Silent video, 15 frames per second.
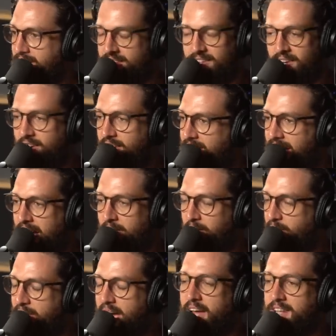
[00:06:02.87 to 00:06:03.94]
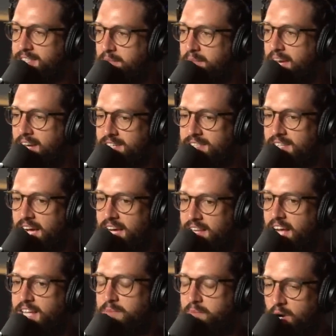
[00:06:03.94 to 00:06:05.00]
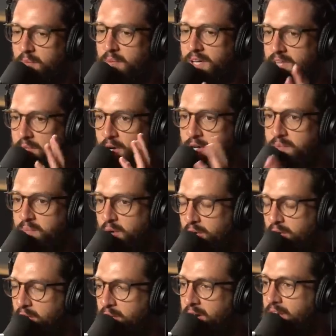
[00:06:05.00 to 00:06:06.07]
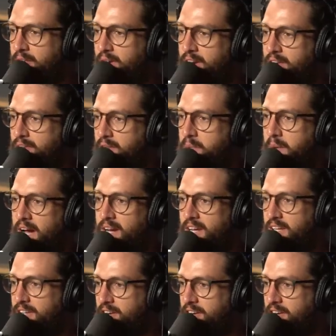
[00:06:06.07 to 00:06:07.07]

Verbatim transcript: Dude, that to me is like that's probably the most brutal one when I look back at your